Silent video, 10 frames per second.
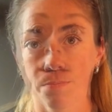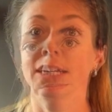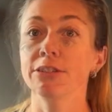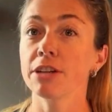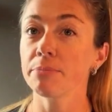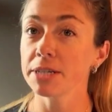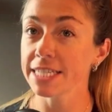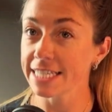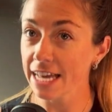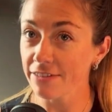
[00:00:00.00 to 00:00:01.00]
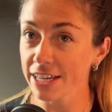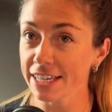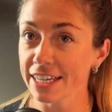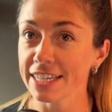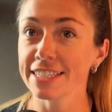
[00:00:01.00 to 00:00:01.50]
Now, number
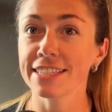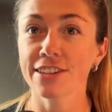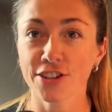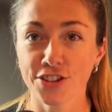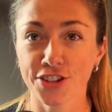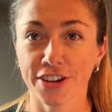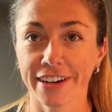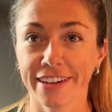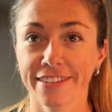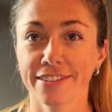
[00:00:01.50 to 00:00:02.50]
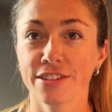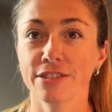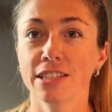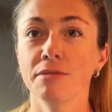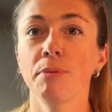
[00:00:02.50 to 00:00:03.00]
7 is sunscreen. So,
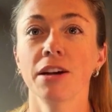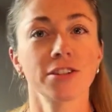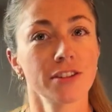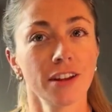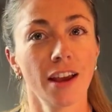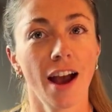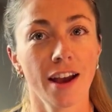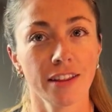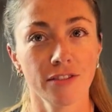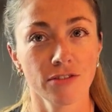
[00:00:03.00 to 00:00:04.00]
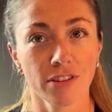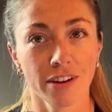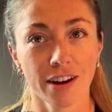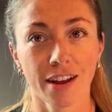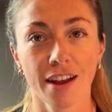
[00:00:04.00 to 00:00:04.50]
especially I live in
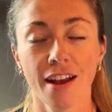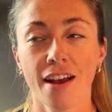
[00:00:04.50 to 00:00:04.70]
Florida.